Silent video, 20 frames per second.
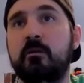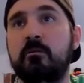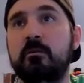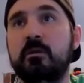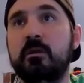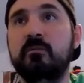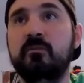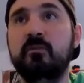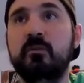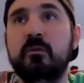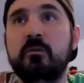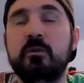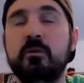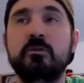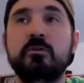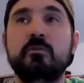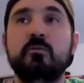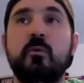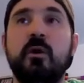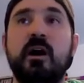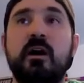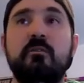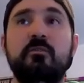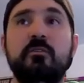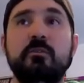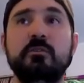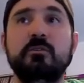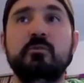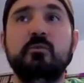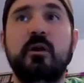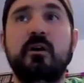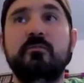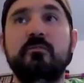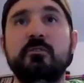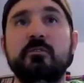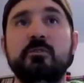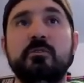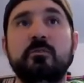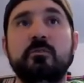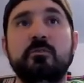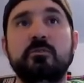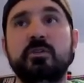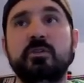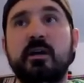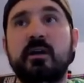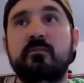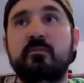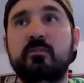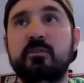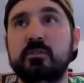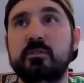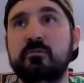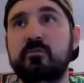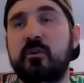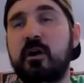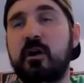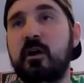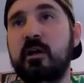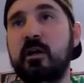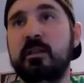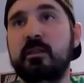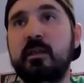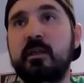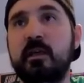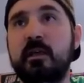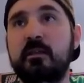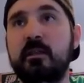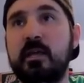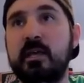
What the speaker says: if you use waffles don't travel as far. And